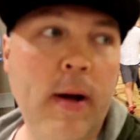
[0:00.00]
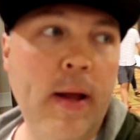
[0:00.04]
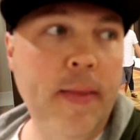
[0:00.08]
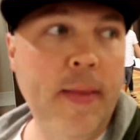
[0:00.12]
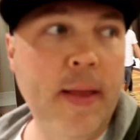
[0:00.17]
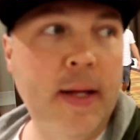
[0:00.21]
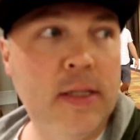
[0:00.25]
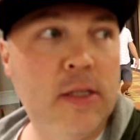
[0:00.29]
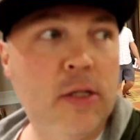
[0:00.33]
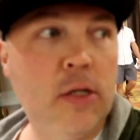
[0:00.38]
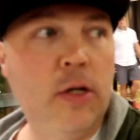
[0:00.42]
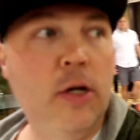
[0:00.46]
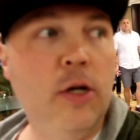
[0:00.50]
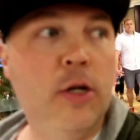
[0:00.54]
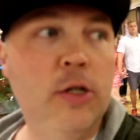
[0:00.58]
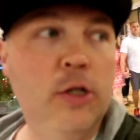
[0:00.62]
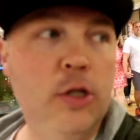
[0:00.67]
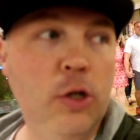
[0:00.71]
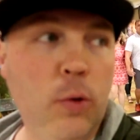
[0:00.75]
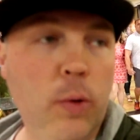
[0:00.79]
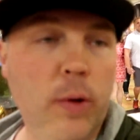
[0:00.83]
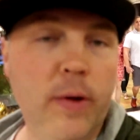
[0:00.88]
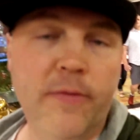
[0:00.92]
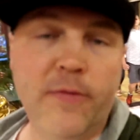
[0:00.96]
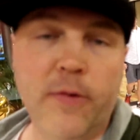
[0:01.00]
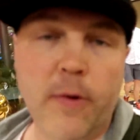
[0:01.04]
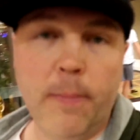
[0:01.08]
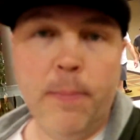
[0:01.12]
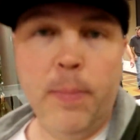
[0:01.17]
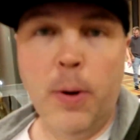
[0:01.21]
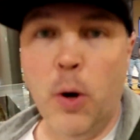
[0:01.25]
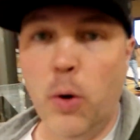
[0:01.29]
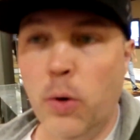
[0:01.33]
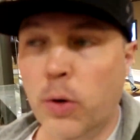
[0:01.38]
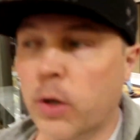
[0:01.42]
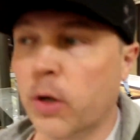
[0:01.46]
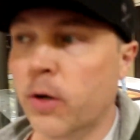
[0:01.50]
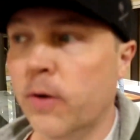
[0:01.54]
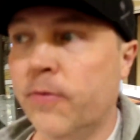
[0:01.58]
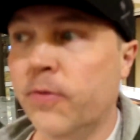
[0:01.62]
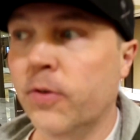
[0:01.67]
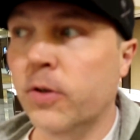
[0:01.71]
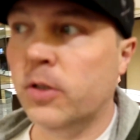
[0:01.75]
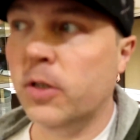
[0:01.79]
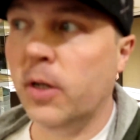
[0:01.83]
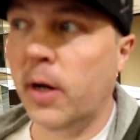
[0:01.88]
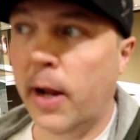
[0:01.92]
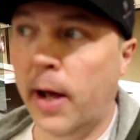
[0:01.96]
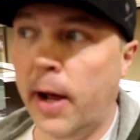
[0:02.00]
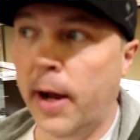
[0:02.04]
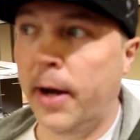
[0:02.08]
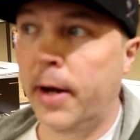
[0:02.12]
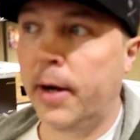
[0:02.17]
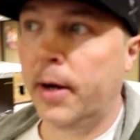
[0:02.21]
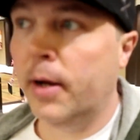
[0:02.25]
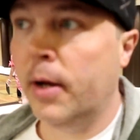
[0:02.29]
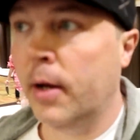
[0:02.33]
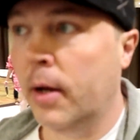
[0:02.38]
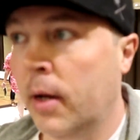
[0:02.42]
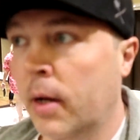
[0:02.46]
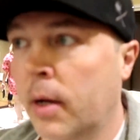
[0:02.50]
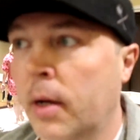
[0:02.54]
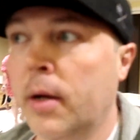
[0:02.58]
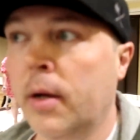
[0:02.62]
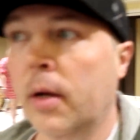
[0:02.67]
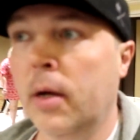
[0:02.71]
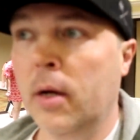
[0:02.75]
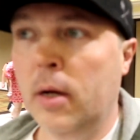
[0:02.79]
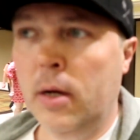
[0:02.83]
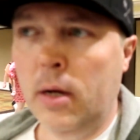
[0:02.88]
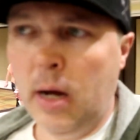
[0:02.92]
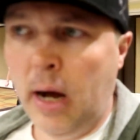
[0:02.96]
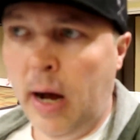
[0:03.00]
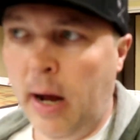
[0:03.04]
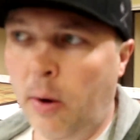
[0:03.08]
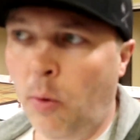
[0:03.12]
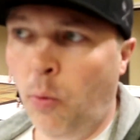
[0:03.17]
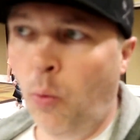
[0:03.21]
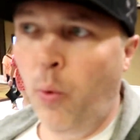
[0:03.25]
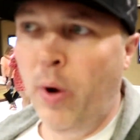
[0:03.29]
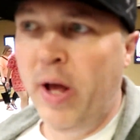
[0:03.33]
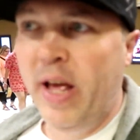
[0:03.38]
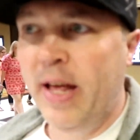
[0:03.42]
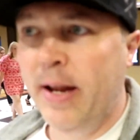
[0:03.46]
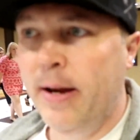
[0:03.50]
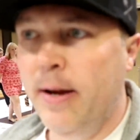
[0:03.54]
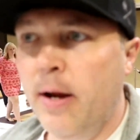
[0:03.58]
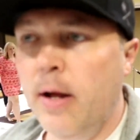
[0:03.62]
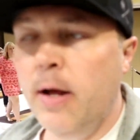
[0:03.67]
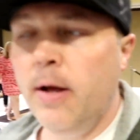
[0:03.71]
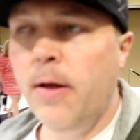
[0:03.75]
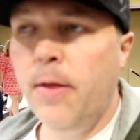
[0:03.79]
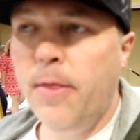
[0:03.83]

right, that's going to do it for poker for tonight. I win